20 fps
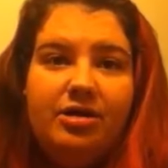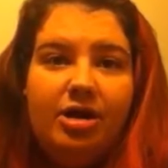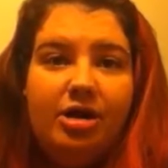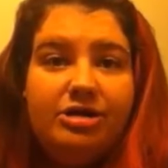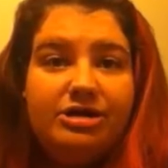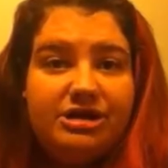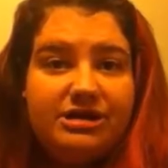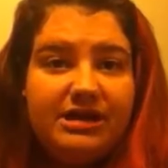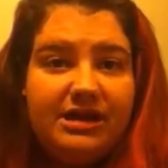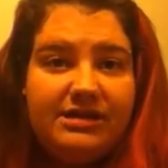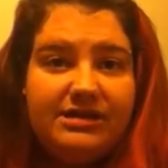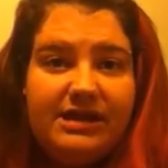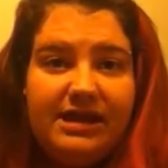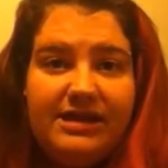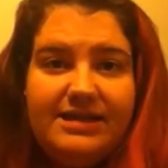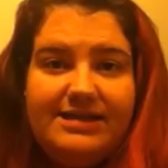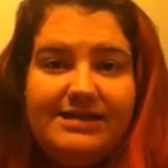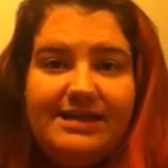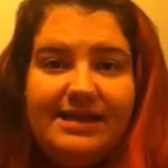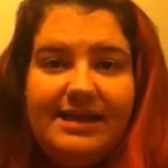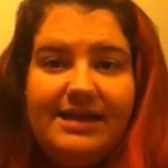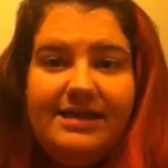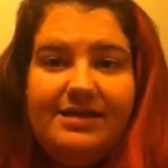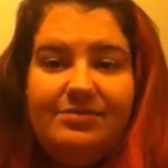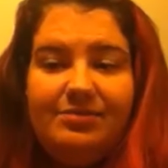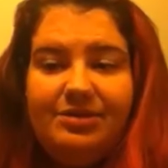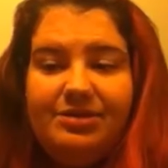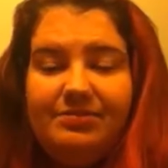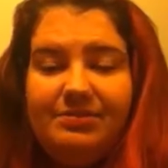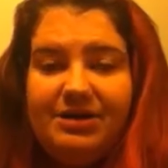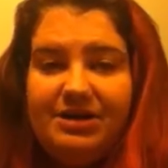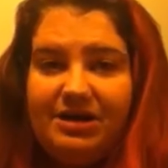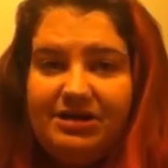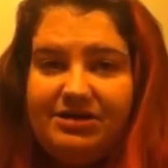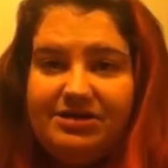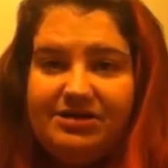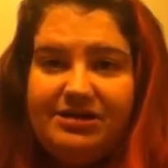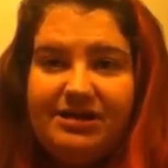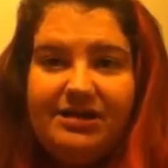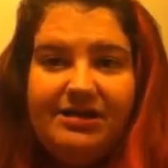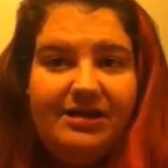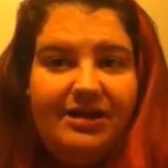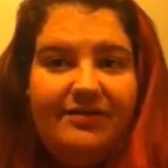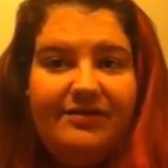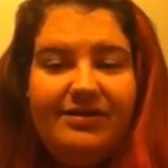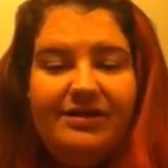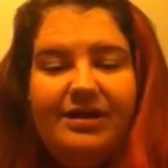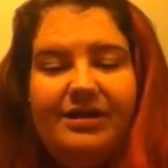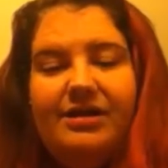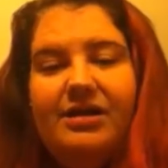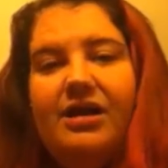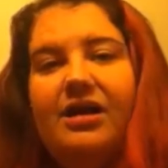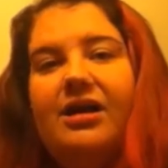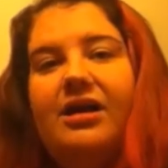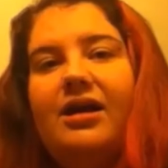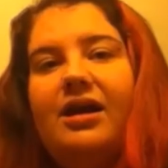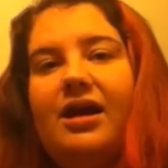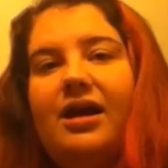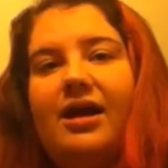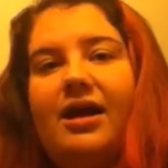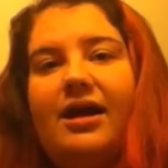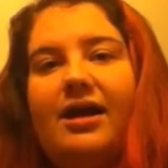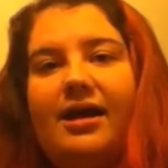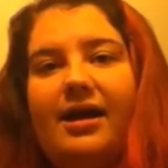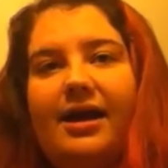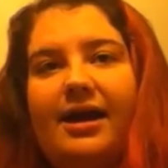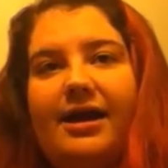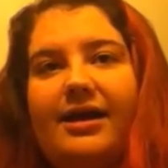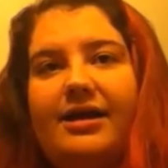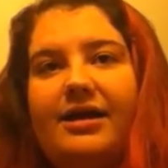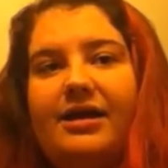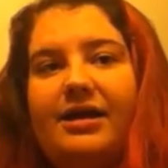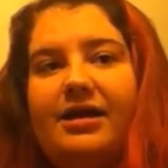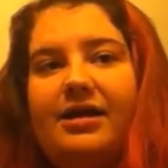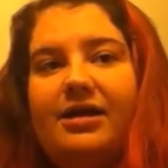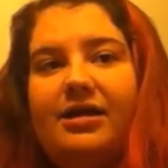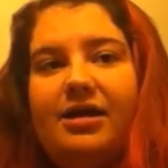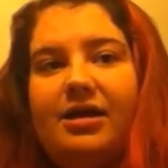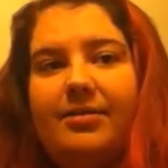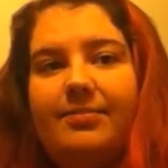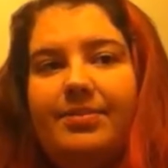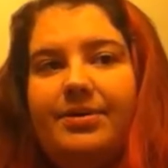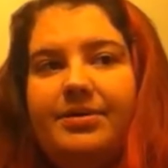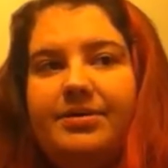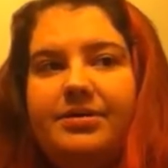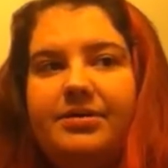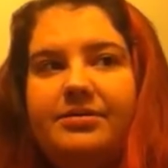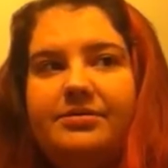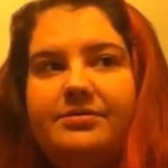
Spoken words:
ultrasound tech said and what my doctor said and everything, and it ended up